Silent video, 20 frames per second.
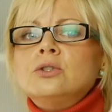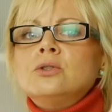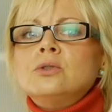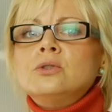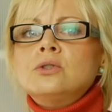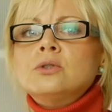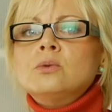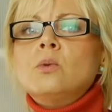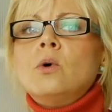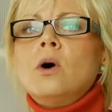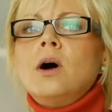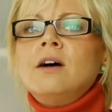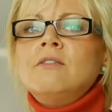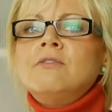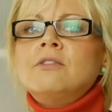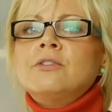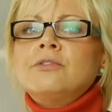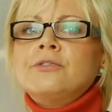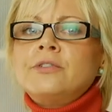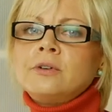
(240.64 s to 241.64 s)
to do
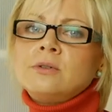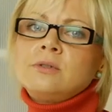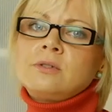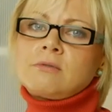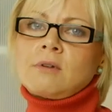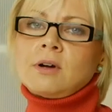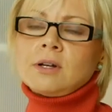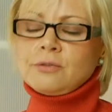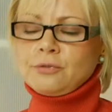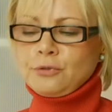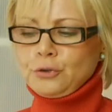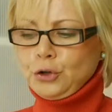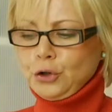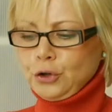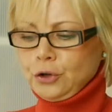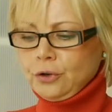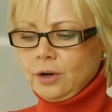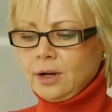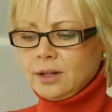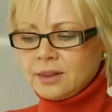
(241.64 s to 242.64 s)
whatever feels right for
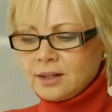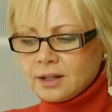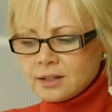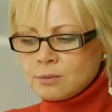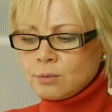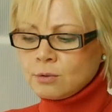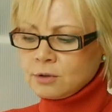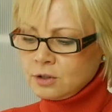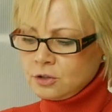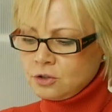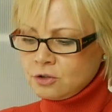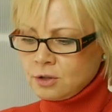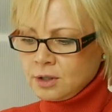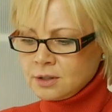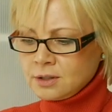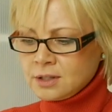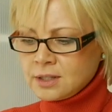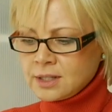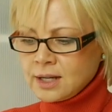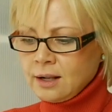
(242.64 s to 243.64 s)
you, and that's what they're
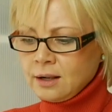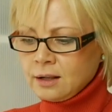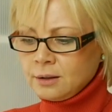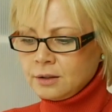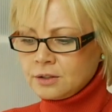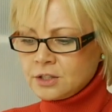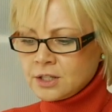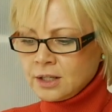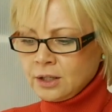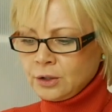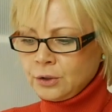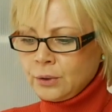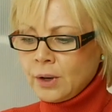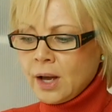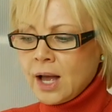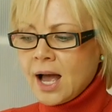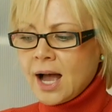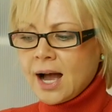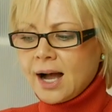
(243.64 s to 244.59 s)
trying to tell you.